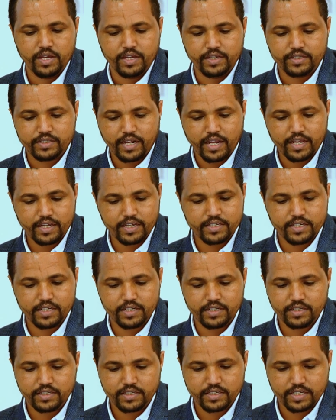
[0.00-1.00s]

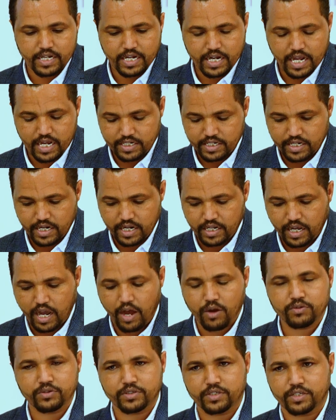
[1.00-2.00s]
Strengthening the National
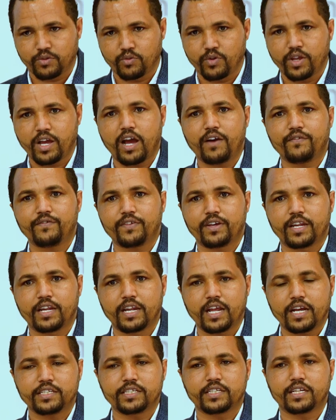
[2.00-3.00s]
Council. We have a
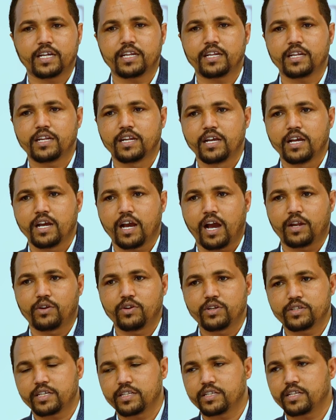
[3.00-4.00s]
National
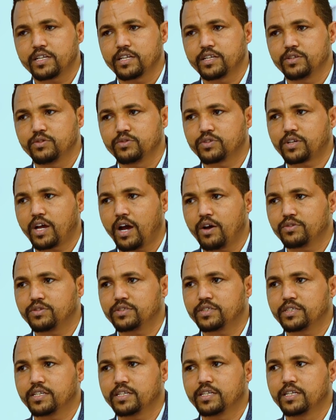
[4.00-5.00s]
Adolescent and Youth
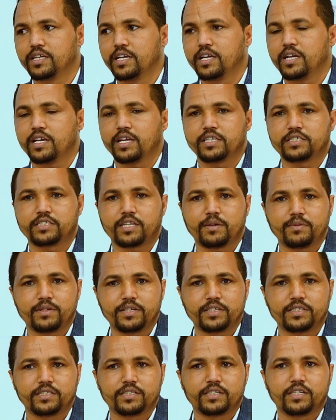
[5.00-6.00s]
Council
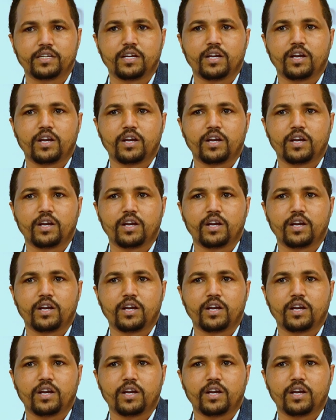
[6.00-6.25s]
established